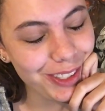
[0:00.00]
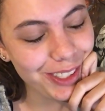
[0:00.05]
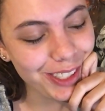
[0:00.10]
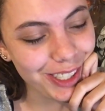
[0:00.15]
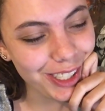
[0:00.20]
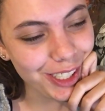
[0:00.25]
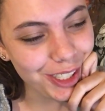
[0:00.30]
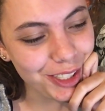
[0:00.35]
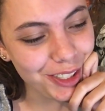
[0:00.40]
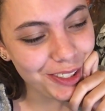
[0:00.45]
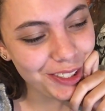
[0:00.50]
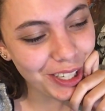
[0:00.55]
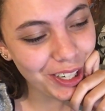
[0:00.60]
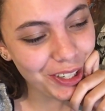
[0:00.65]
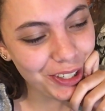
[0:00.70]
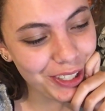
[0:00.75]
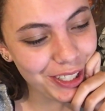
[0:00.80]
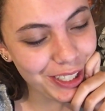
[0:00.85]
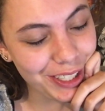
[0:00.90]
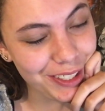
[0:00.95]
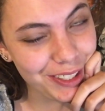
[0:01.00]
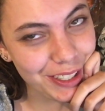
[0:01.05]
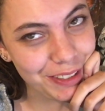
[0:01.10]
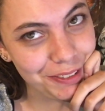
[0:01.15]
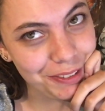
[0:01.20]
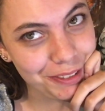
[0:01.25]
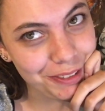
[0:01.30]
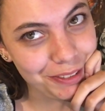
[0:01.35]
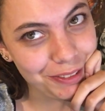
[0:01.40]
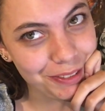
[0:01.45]
It is currently
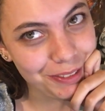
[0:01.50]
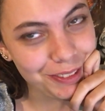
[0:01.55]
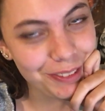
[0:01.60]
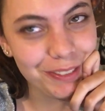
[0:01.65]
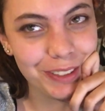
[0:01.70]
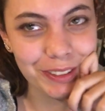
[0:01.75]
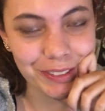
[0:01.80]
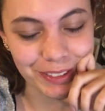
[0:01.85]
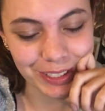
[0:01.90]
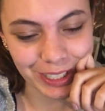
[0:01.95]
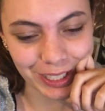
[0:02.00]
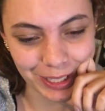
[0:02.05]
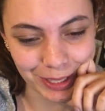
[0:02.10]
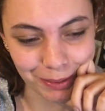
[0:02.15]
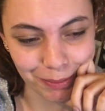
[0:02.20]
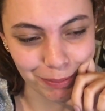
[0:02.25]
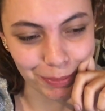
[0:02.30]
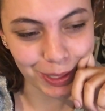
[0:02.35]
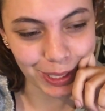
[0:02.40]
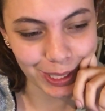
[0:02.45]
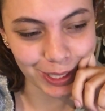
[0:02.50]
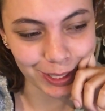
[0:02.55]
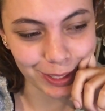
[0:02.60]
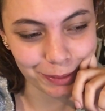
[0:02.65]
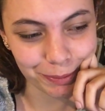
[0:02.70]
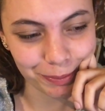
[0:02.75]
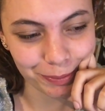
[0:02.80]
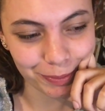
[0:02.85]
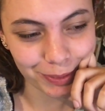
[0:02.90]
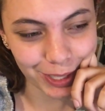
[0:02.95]
7:15
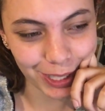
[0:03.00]
PM.